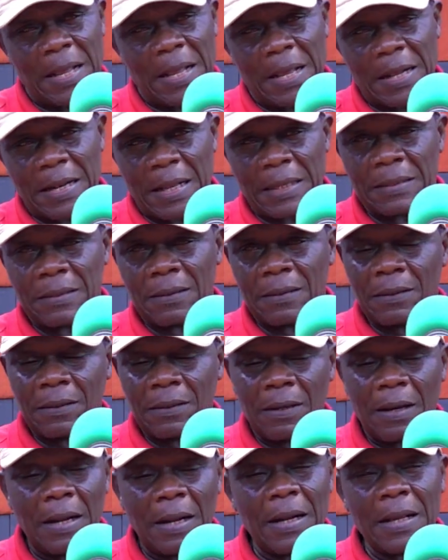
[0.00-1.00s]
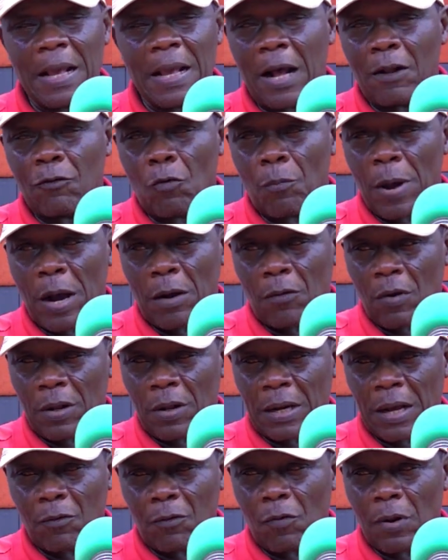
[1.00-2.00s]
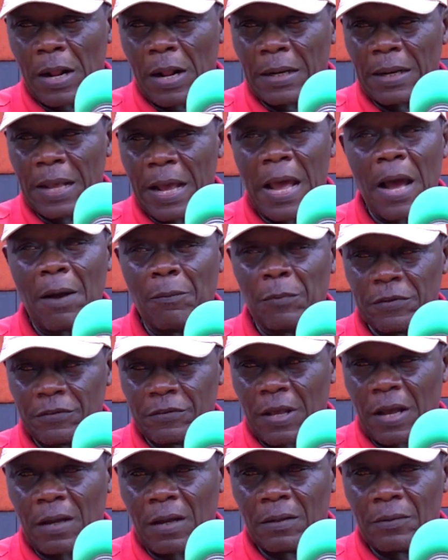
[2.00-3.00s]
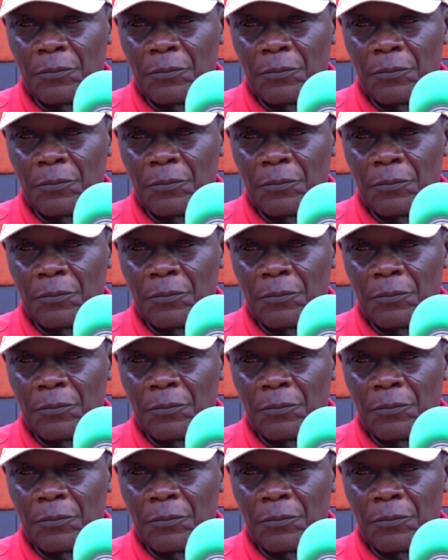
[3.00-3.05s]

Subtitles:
eddy, and a yarn no back on a coran, a hamsa.